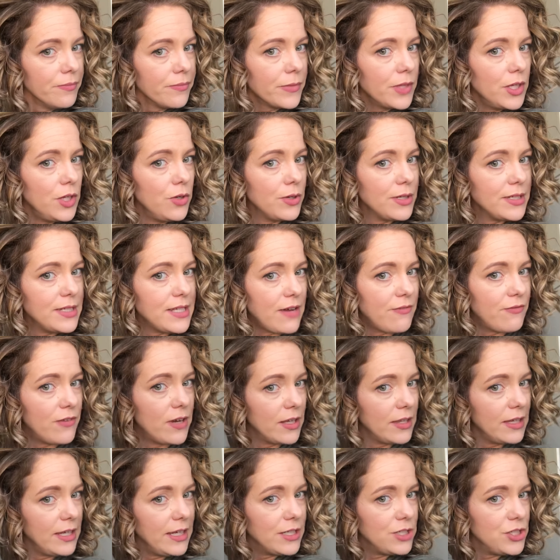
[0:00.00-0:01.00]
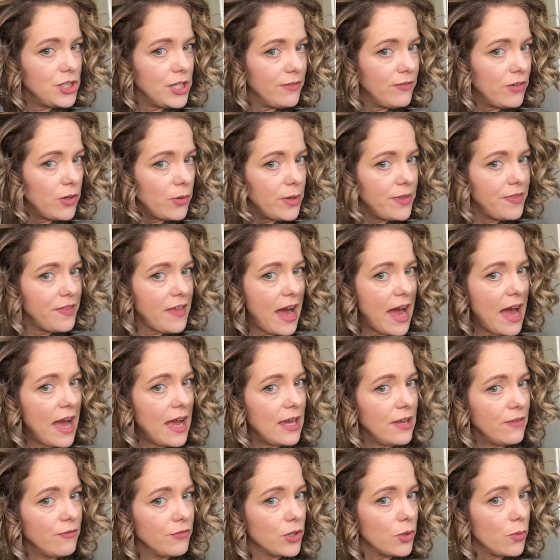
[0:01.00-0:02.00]
you could definitely achieve it with
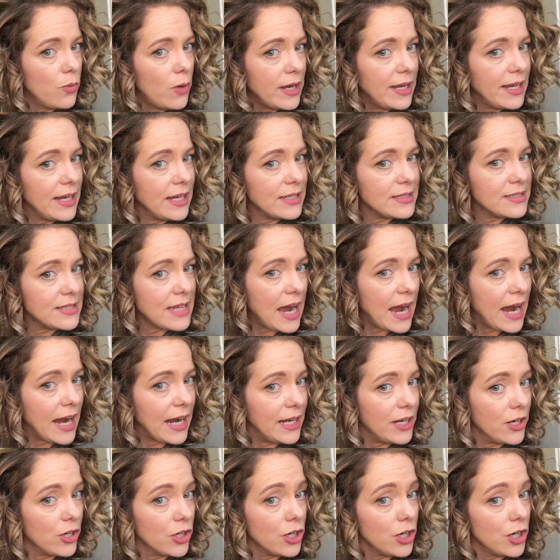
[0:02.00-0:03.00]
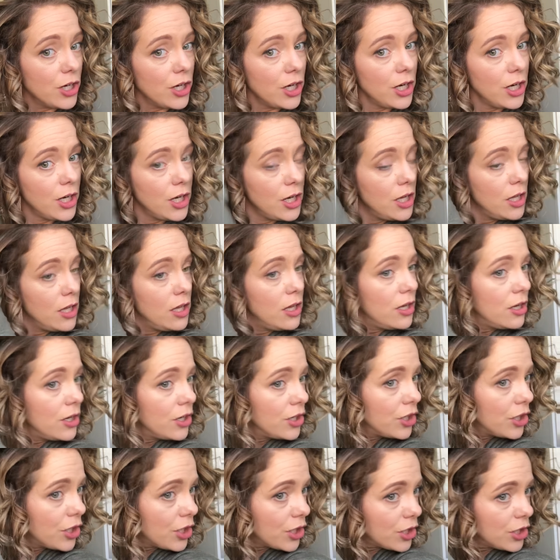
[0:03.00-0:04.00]
that. If you're wanting a tighter
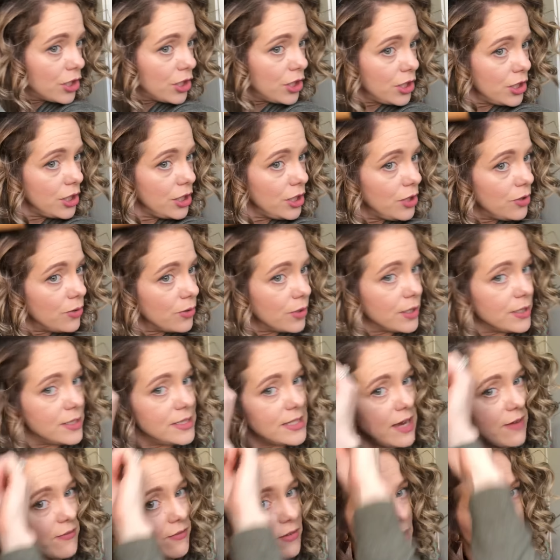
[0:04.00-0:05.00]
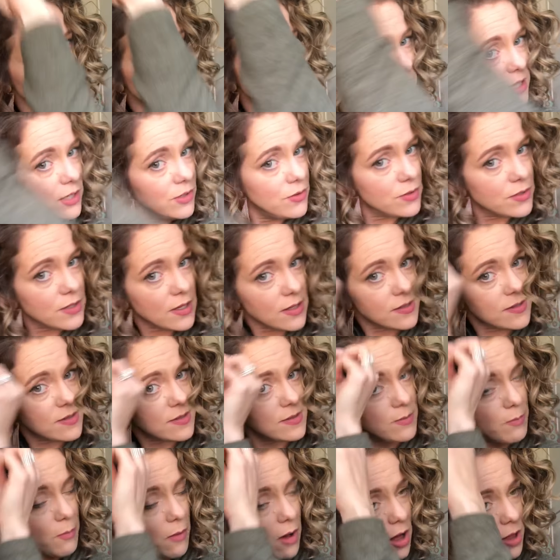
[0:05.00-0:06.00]
curl, you could definitely use a
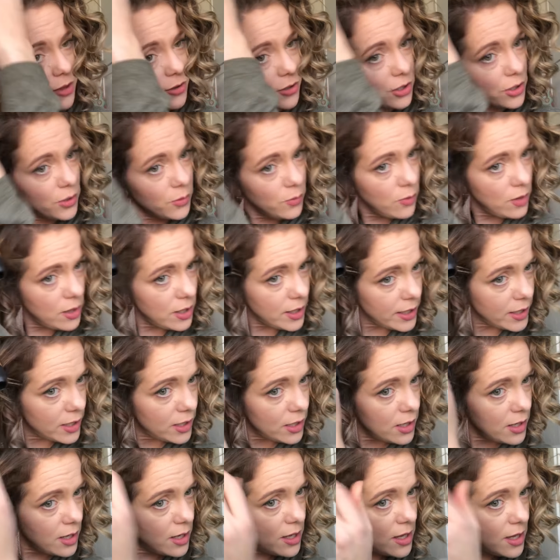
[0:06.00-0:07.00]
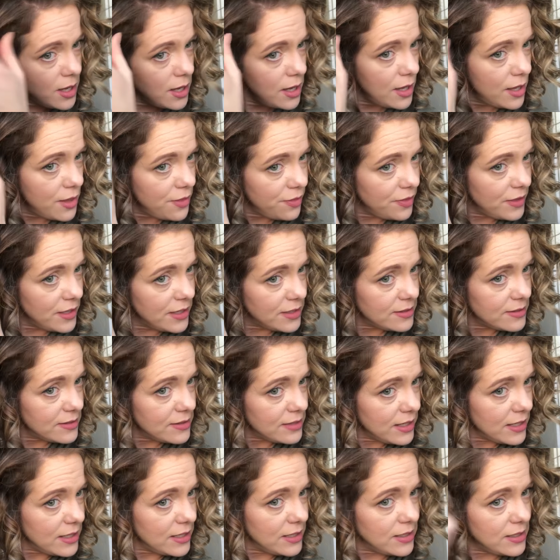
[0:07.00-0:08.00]
smaller one. This
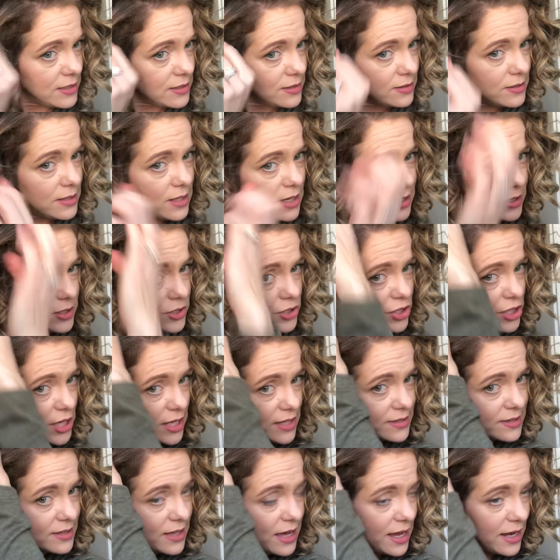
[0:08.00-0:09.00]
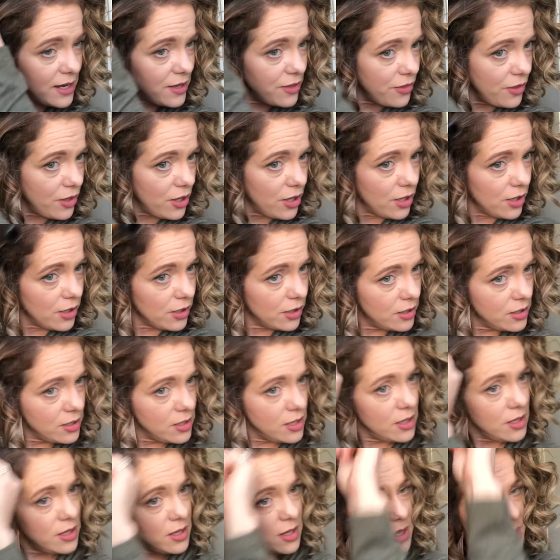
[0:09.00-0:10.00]
is just kind of the
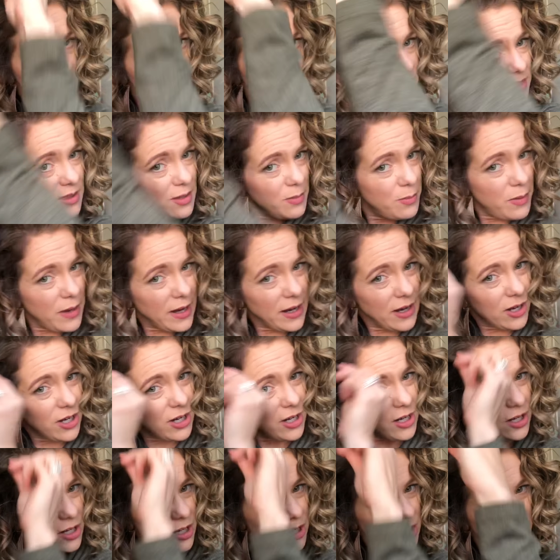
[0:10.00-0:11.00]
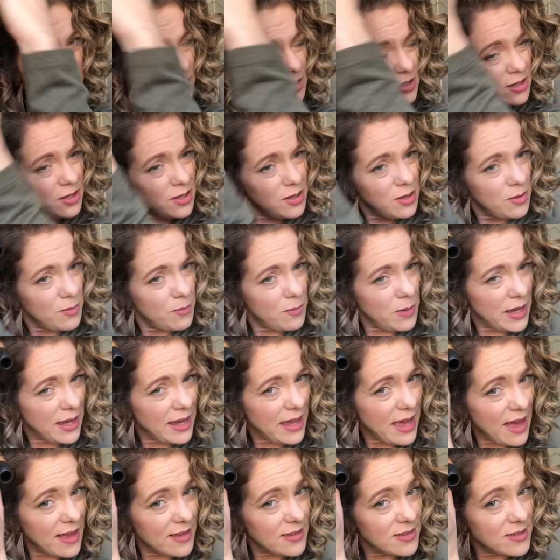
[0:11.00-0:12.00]
bigger but
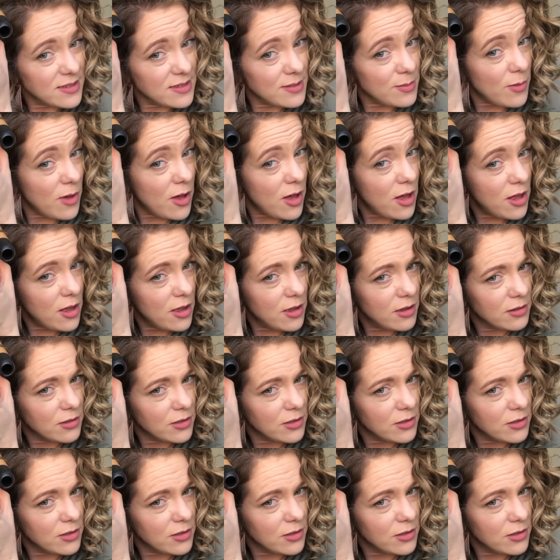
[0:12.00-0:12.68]
yet small